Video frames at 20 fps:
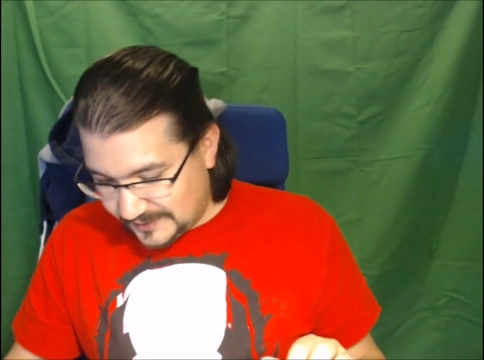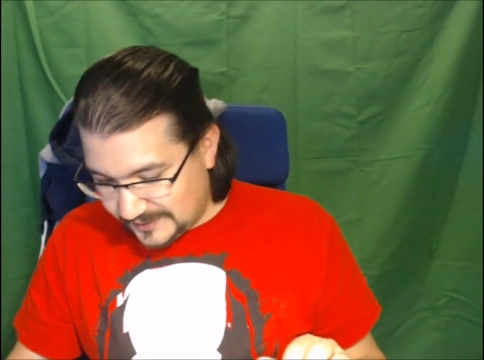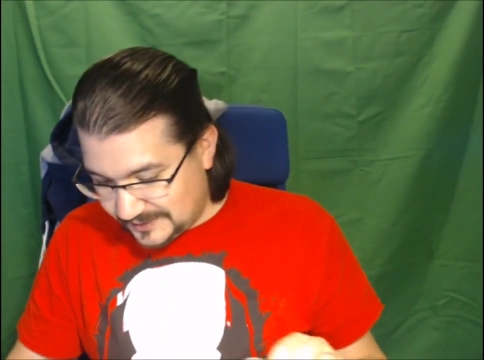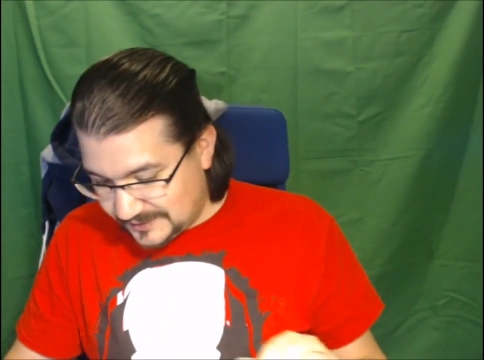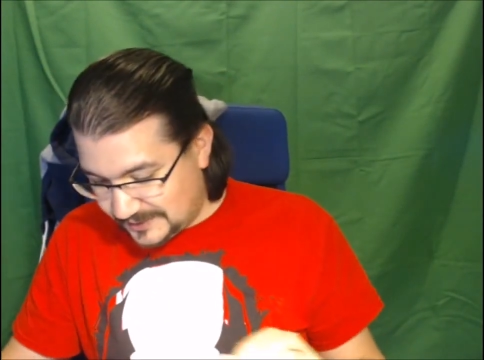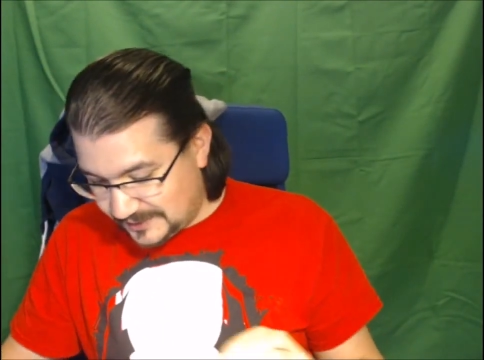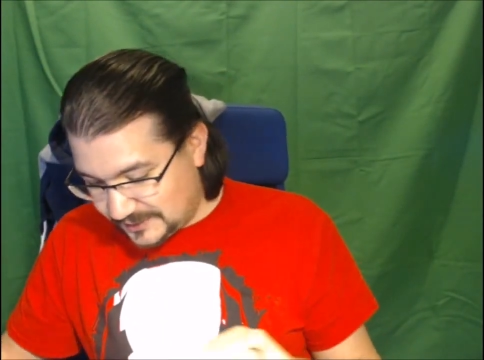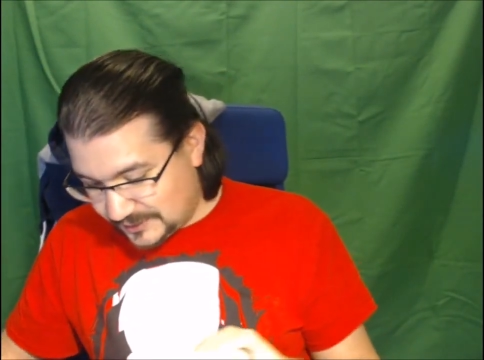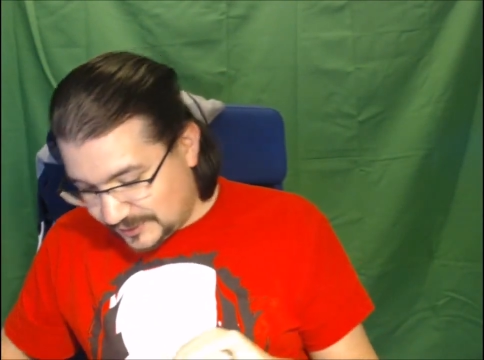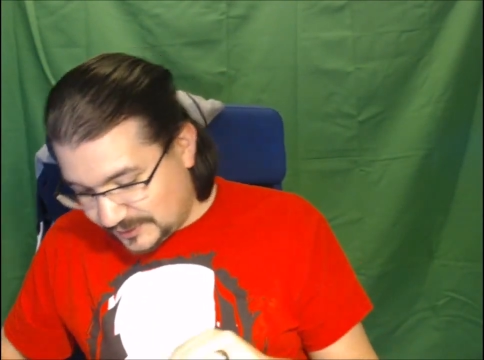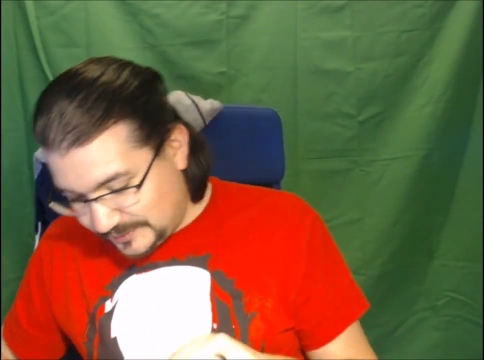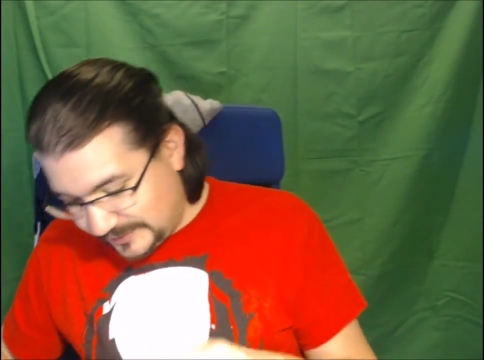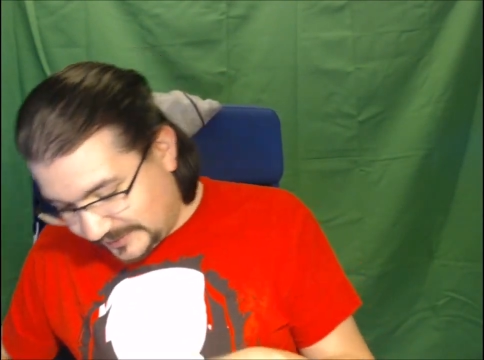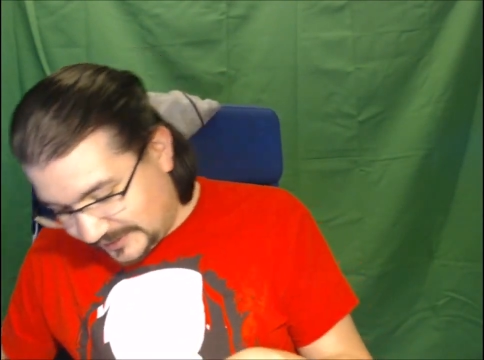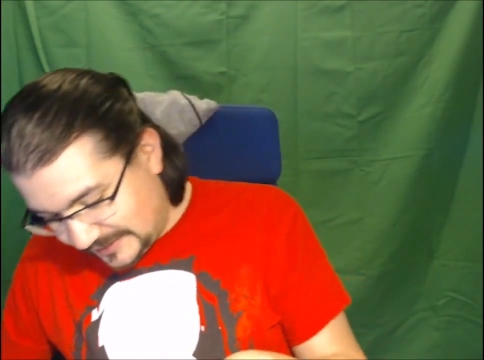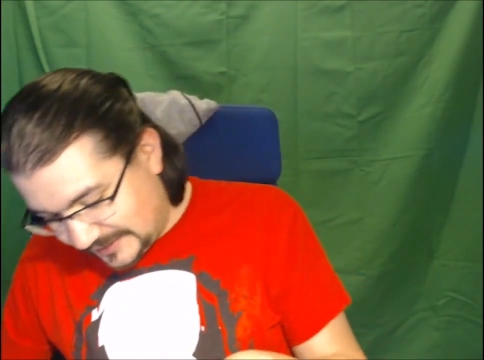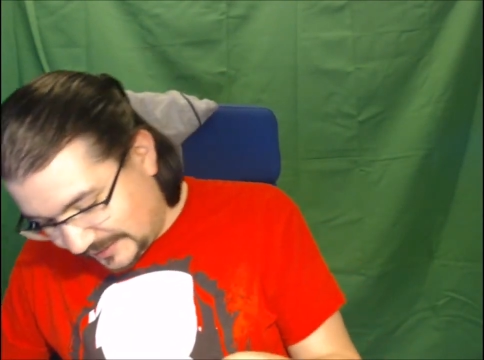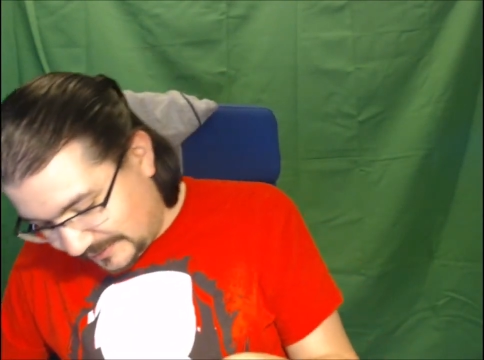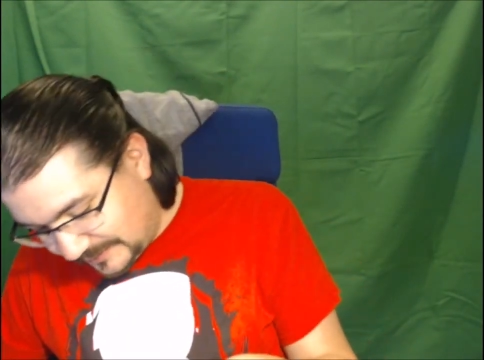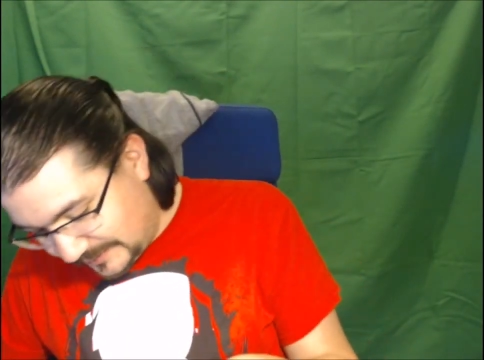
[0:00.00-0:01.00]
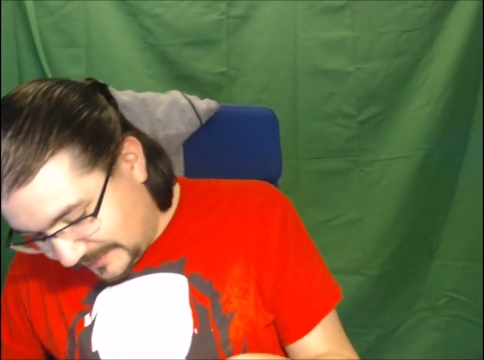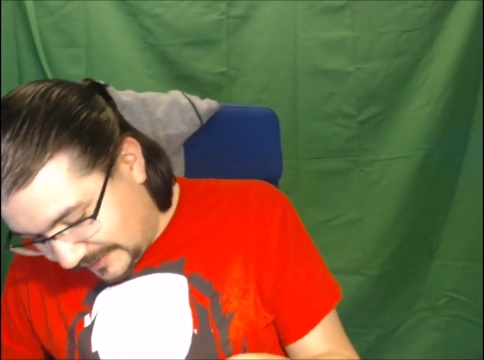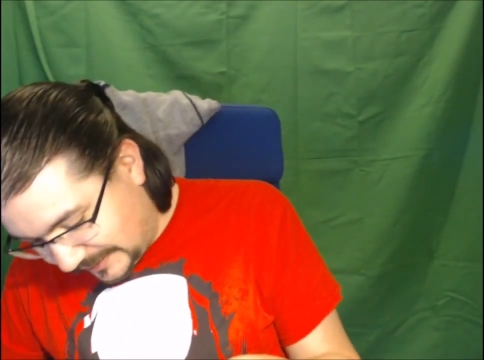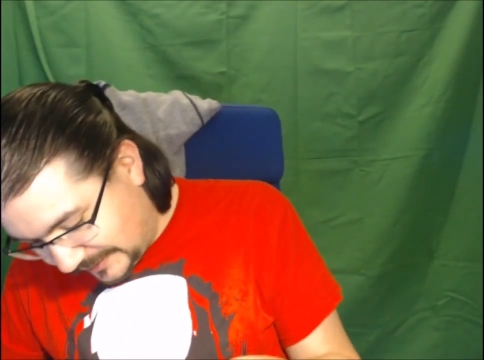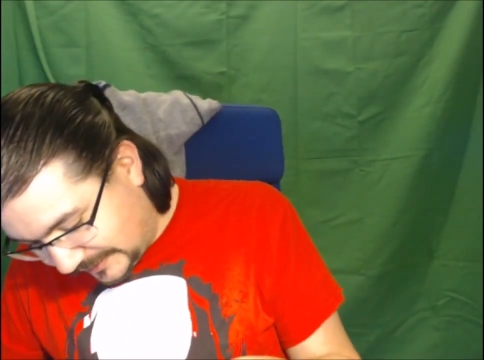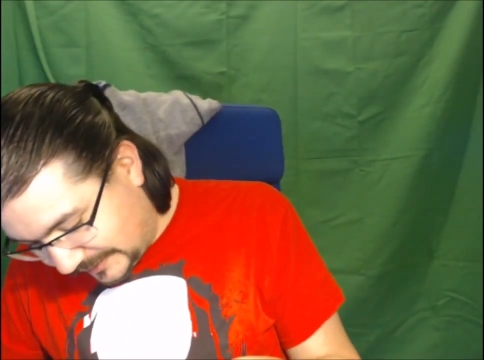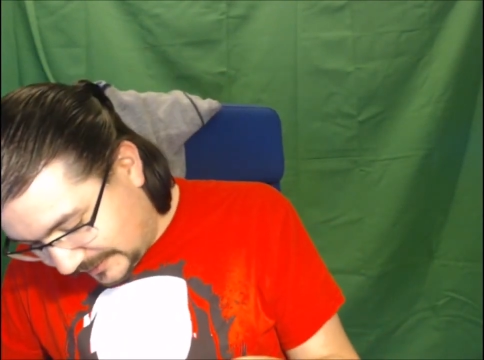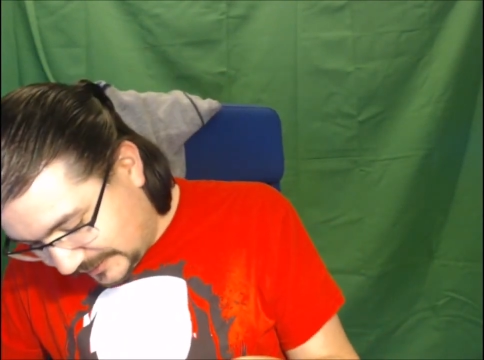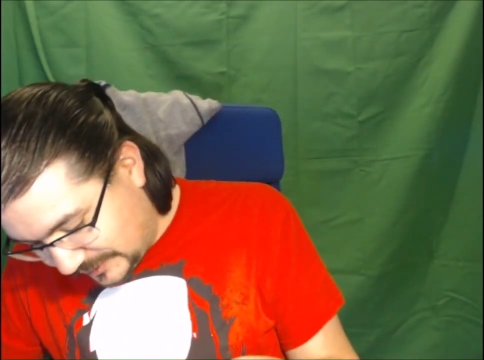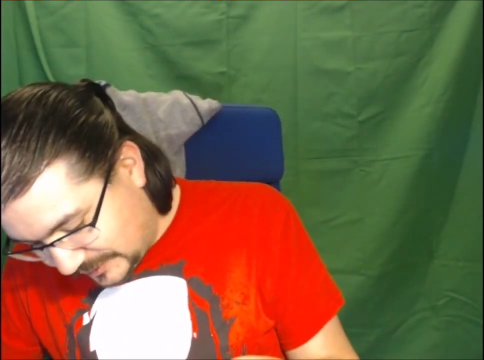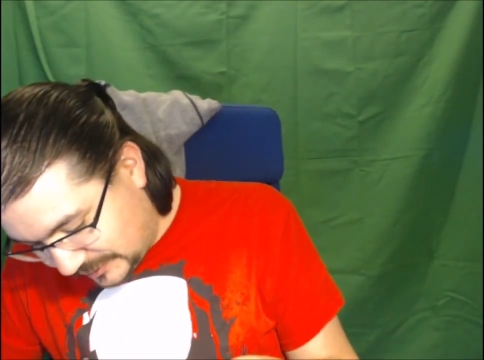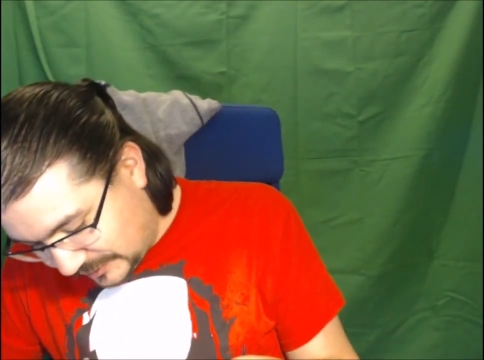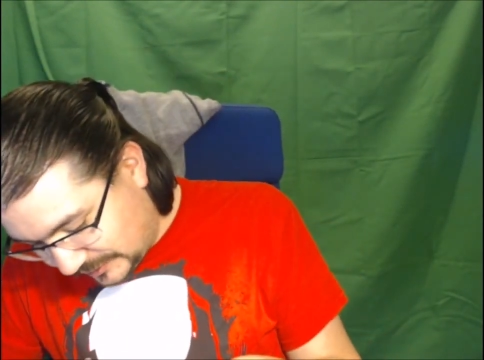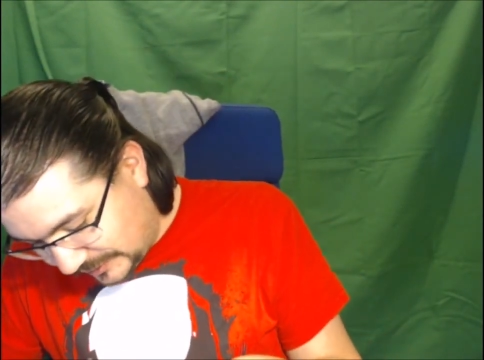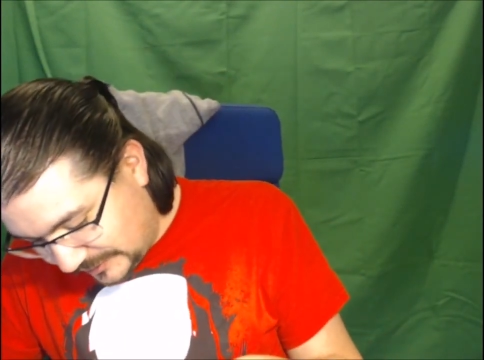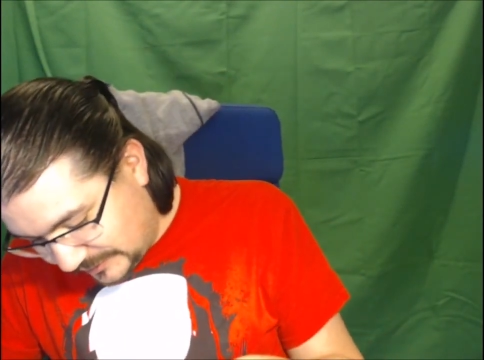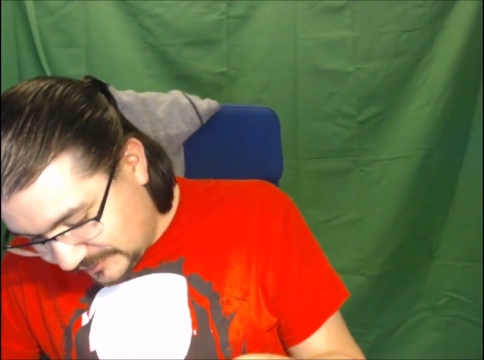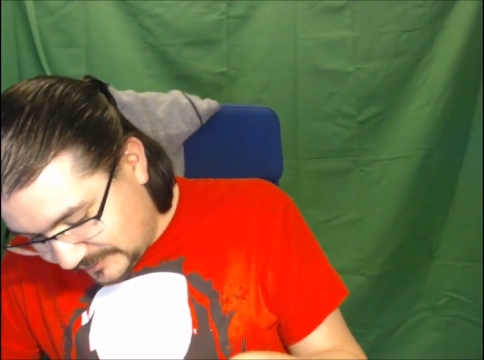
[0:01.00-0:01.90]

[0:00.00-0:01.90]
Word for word: Scissors, because I'm not going to try to